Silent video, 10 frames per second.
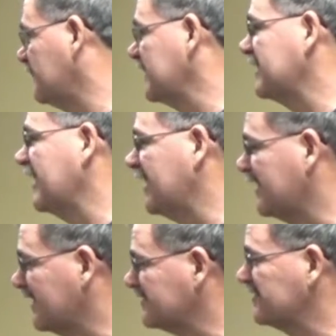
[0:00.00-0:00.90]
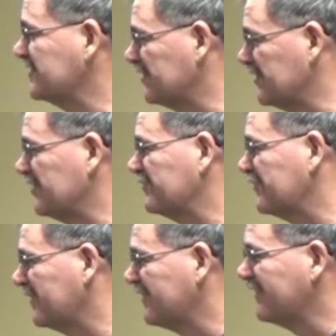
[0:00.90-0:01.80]
My dad actually come
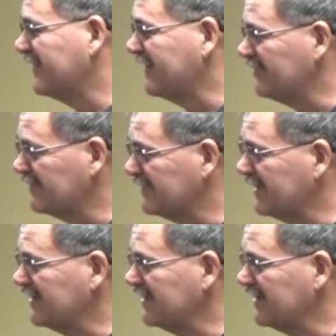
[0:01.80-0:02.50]
and